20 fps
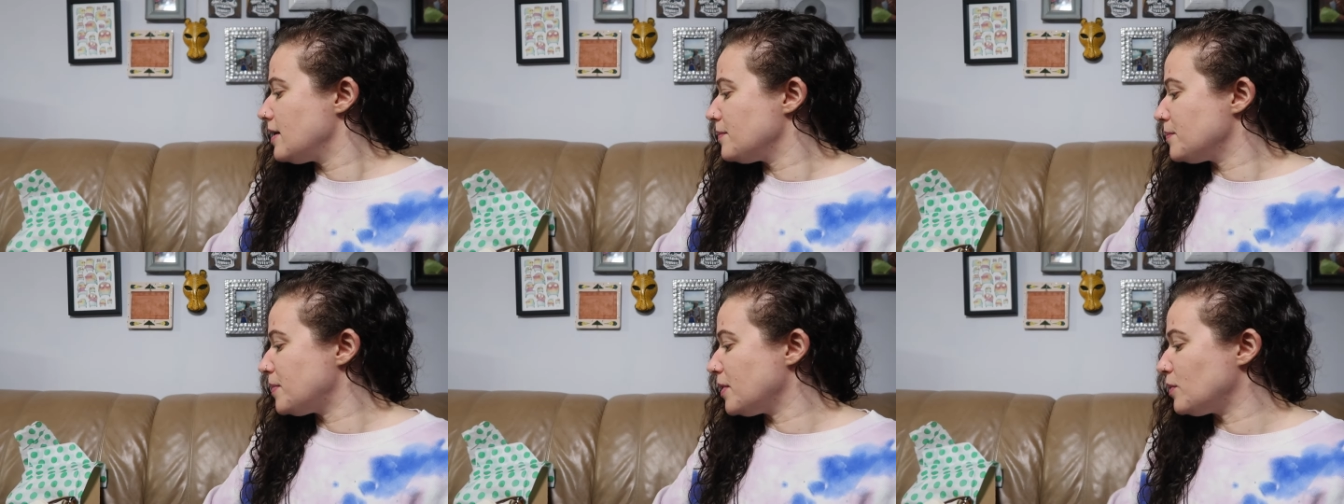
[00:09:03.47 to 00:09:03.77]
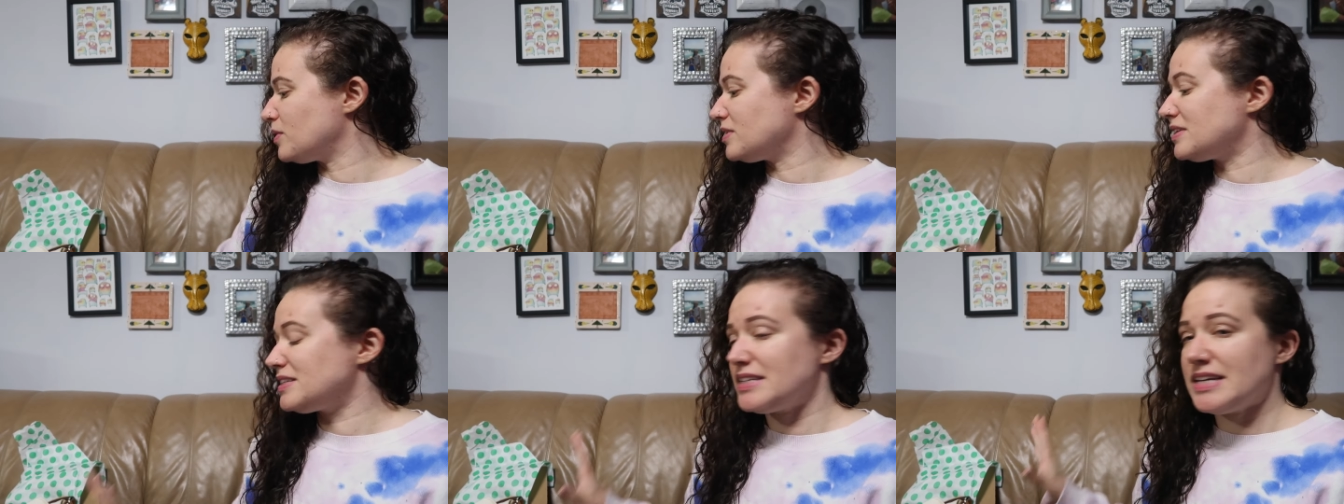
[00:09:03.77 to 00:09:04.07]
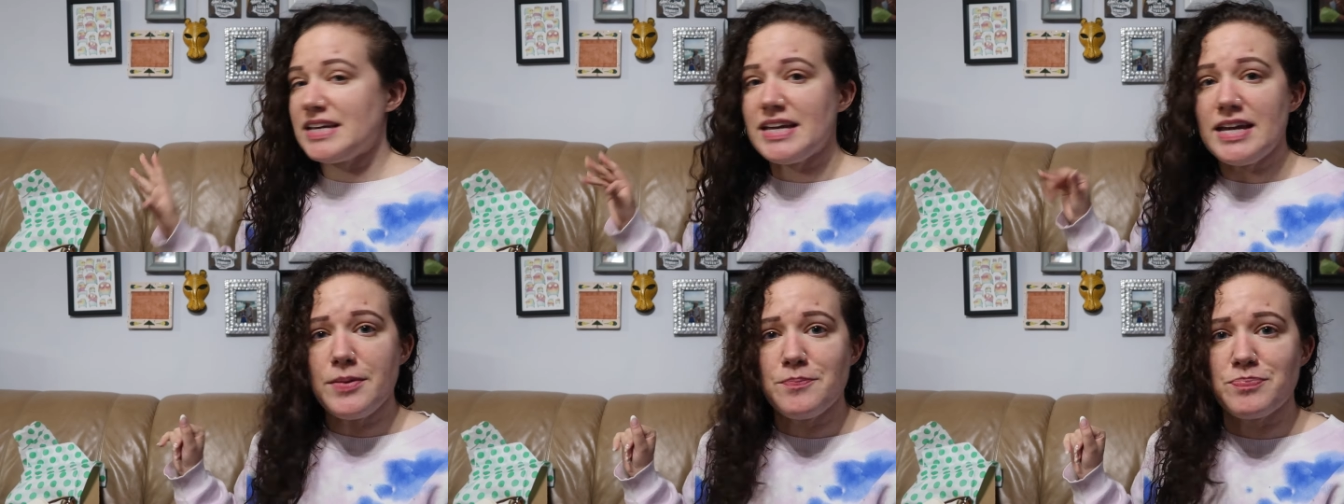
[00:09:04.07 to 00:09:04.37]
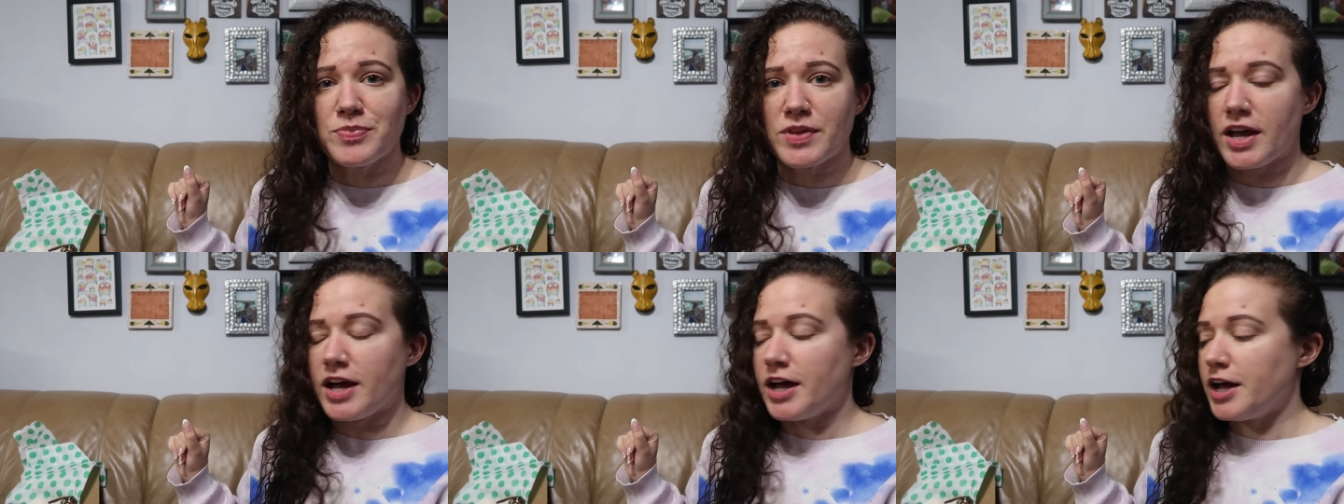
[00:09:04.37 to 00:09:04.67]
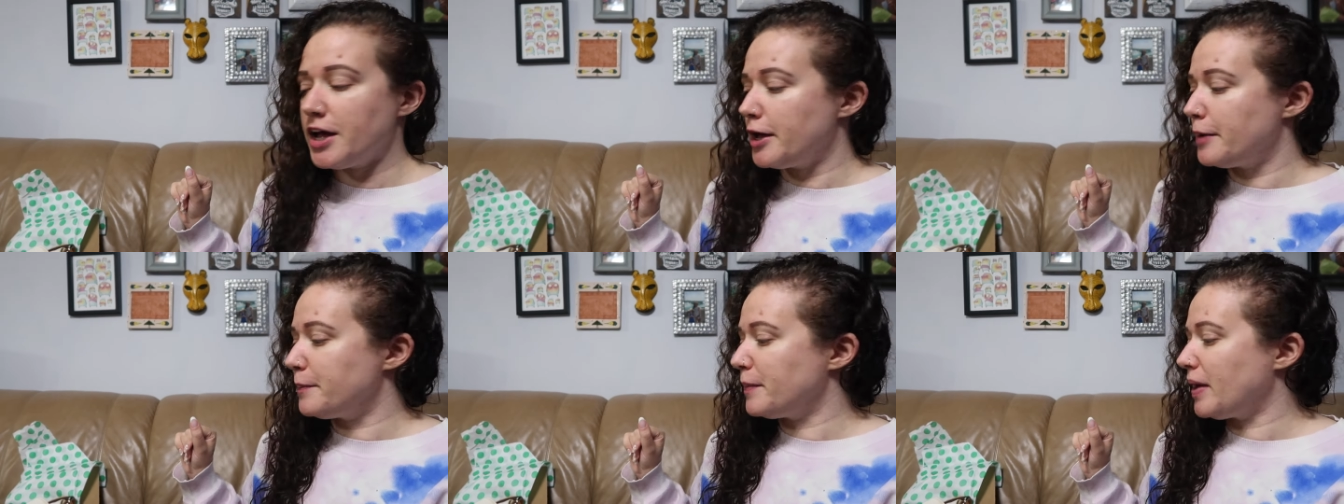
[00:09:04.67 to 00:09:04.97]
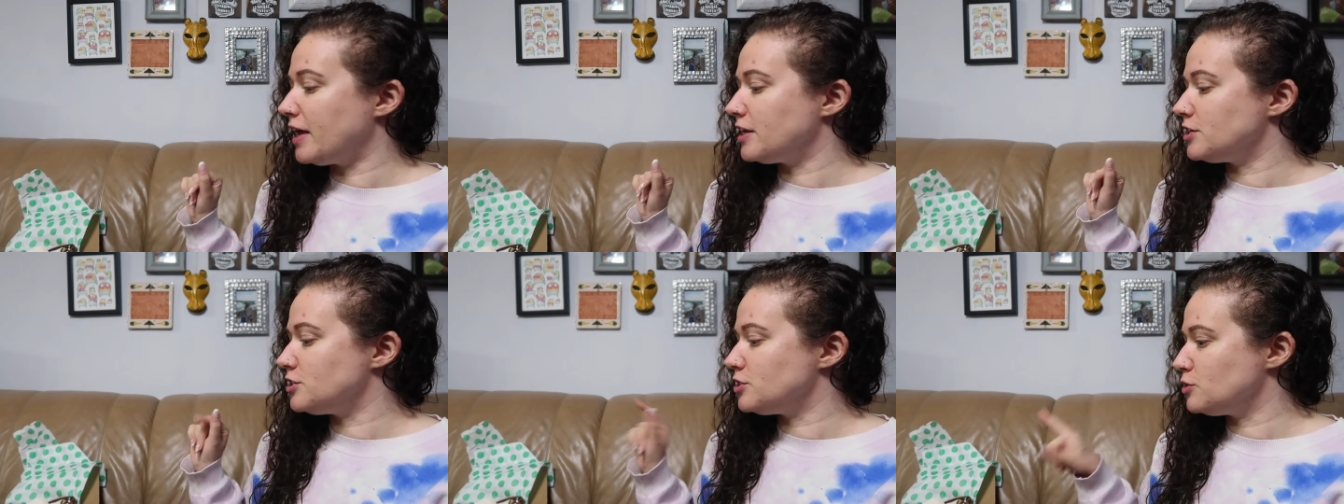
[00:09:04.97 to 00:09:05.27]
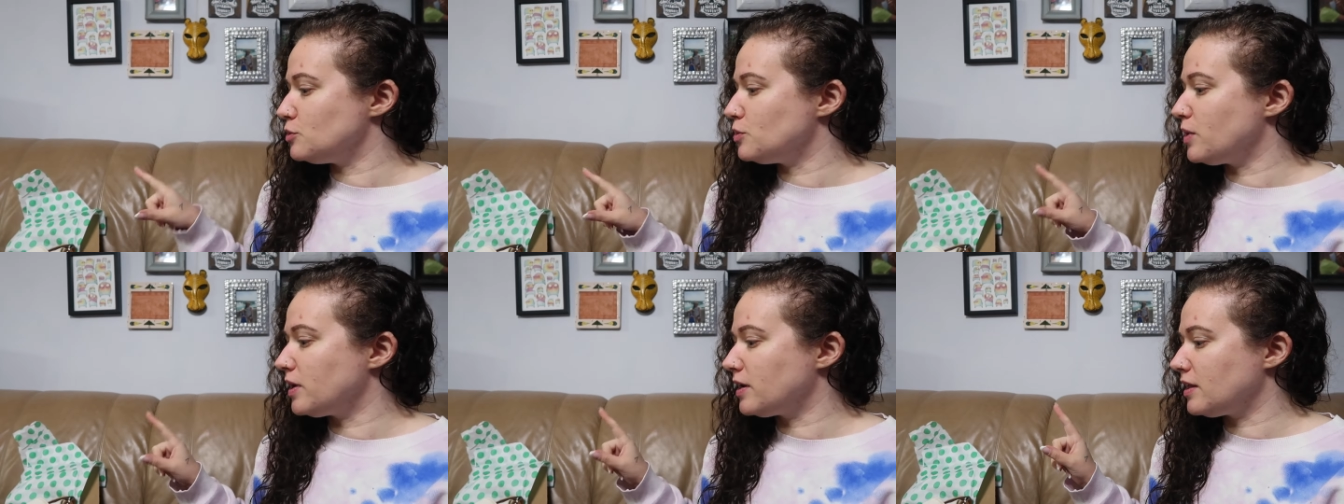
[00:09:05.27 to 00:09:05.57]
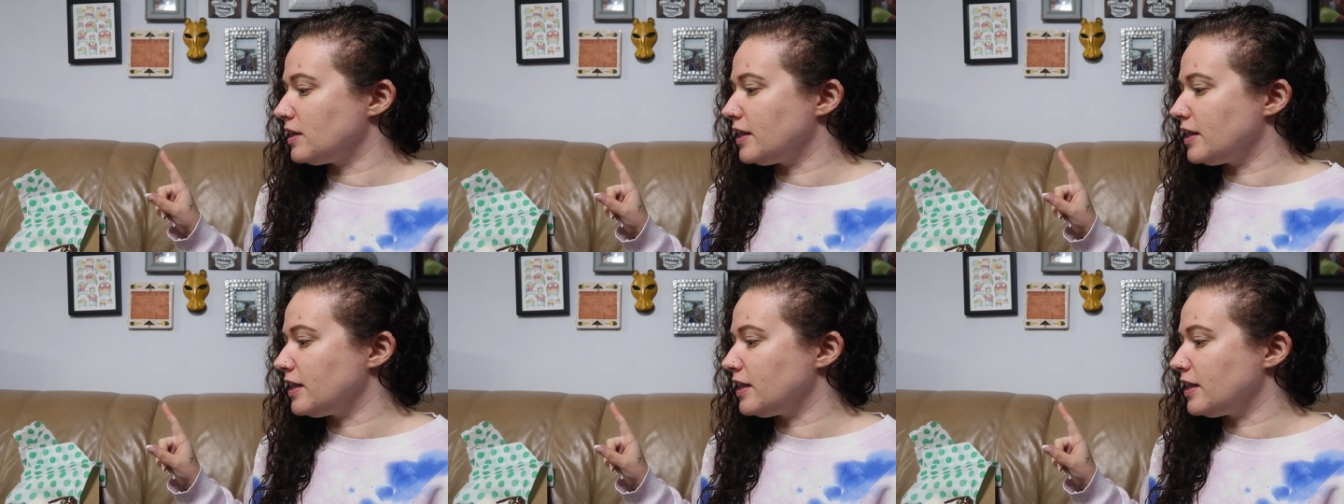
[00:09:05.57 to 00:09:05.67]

but we'll see. I do wanna